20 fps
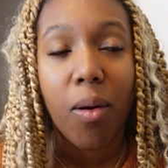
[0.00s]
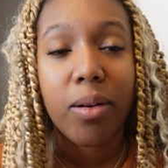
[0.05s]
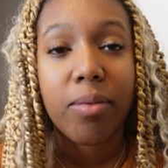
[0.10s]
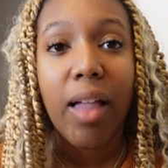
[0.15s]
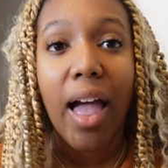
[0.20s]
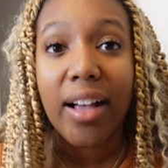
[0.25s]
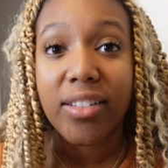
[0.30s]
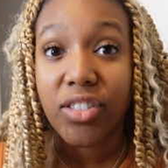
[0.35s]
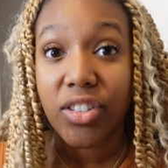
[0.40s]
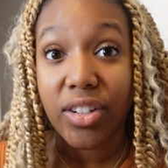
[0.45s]

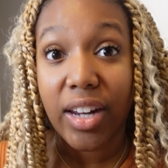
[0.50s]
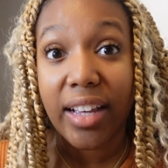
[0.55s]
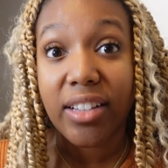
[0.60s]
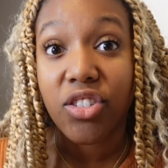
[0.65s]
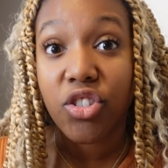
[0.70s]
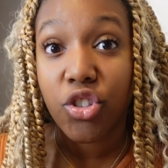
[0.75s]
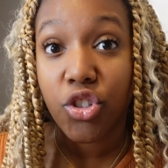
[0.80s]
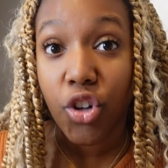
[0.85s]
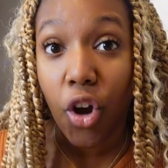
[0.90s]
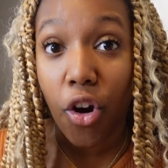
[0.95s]
adds a
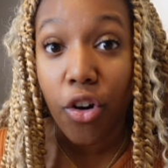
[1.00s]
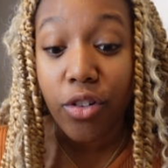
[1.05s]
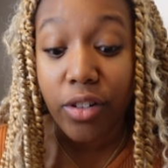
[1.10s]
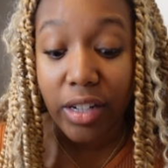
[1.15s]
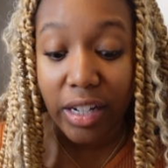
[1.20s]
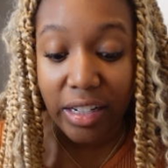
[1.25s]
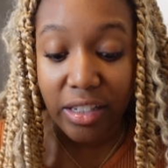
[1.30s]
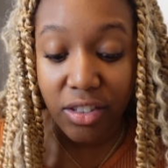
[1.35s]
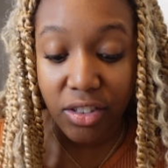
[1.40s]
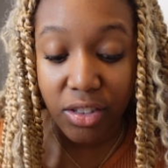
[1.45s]
nice
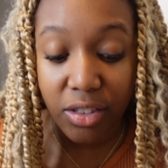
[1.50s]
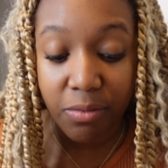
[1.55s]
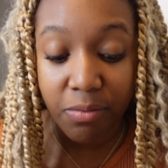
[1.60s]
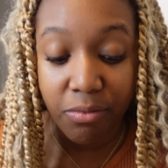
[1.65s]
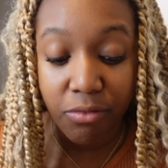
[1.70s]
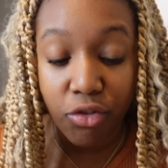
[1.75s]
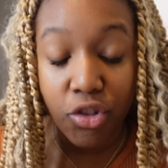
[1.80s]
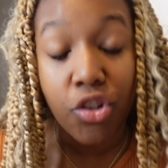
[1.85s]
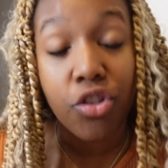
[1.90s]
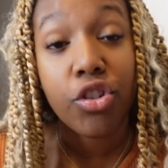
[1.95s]
tartness
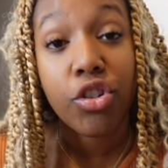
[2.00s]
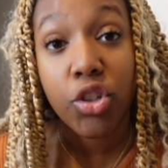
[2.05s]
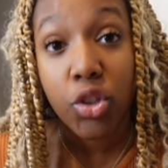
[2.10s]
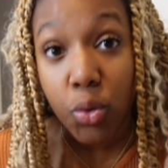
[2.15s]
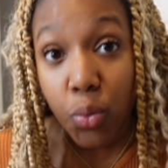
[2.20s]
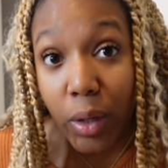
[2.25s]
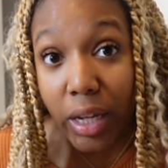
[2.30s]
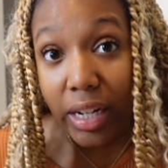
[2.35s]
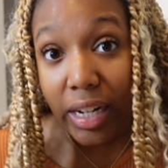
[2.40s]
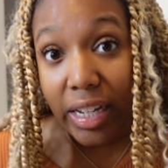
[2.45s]
to the
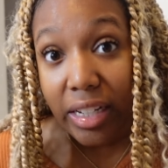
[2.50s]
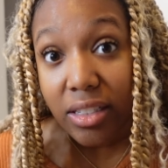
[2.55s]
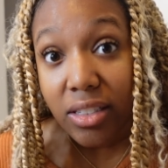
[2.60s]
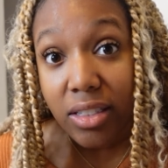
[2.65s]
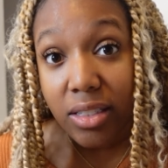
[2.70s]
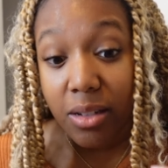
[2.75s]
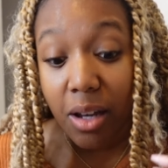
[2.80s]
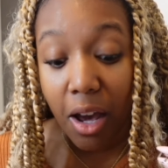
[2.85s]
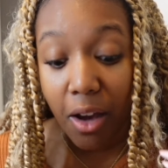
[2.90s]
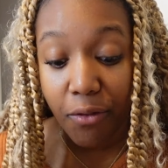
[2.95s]

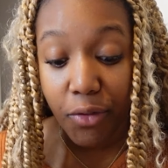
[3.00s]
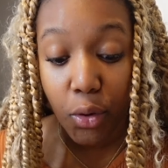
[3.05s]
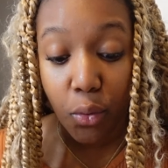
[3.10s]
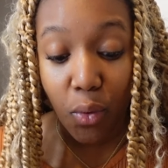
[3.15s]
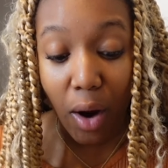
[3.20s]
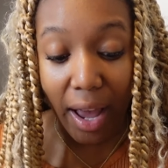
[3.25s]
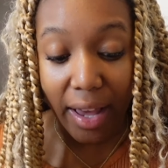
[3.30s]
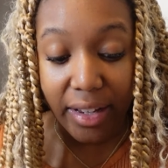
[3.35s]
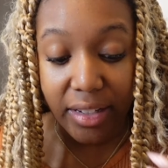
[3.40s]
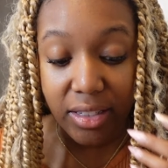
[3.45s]
sweetness of the
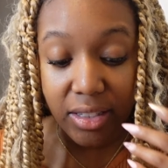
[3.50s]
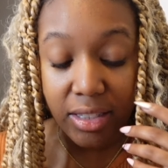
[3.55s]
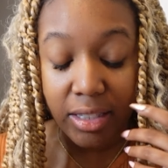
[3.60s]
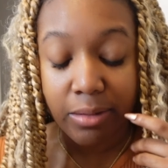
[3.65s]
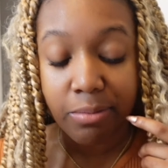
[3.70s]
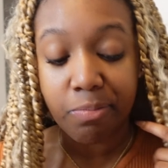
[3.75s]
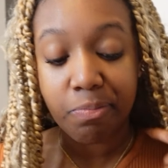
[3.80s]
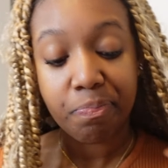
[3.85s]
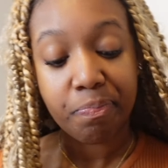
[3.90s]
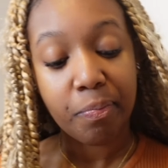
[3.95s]

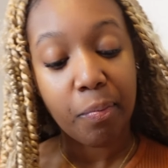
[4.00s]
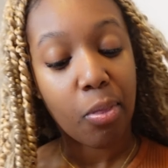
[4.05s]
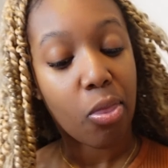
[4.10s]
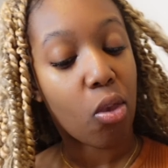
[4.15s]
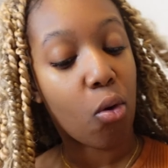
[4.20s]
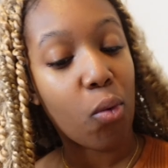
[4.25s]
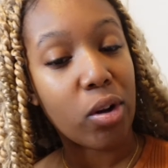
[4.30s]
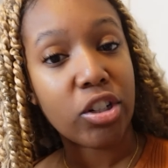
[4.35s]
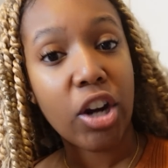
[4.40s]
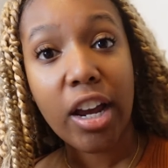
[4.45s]
rice,
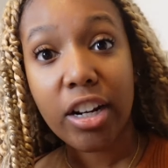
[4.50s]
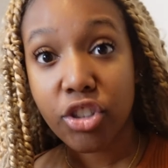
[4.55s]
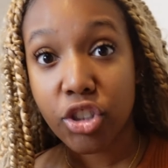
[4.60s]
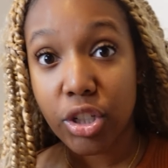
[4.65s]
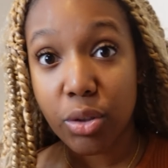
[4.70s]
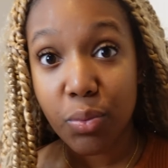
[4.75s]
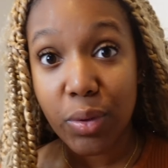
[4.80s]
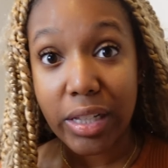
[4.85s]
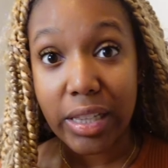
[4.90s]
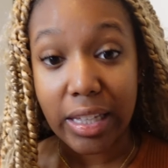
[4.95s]
which I
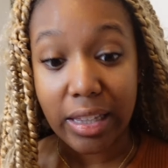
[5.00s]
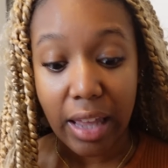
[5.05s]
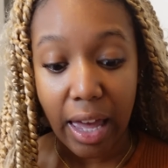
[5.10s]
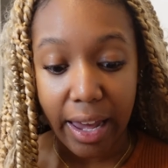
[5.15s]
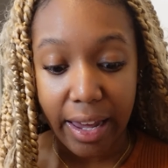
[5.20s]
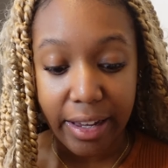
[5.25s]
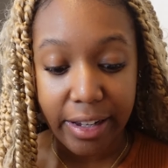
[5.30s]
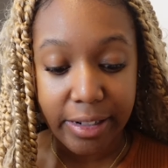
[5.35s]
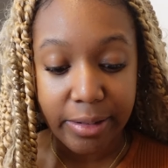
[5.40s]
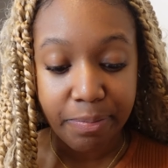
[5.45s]
actually really
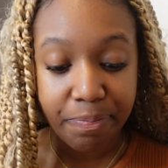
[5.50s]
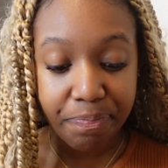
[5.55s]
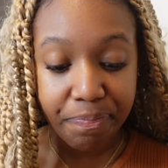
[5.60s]
like.